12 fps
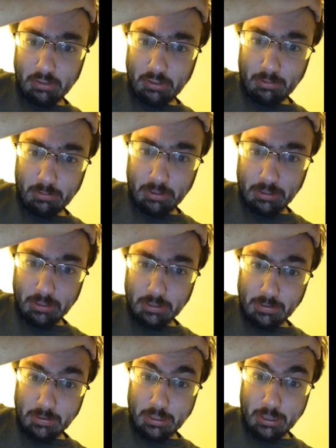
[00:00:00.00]
anyway, yeah,
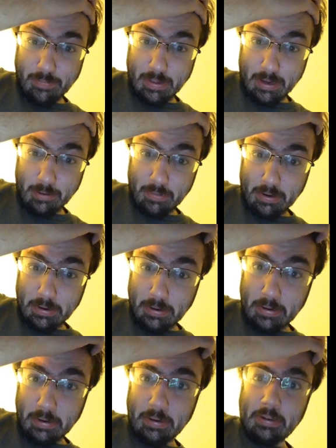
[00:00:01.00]
so keep that in
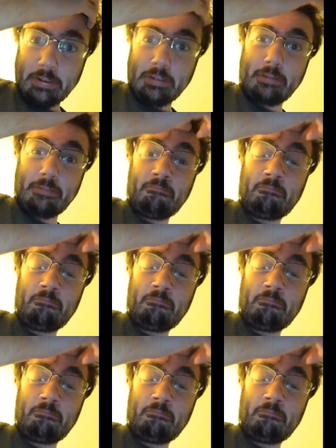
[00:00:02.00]
mind. And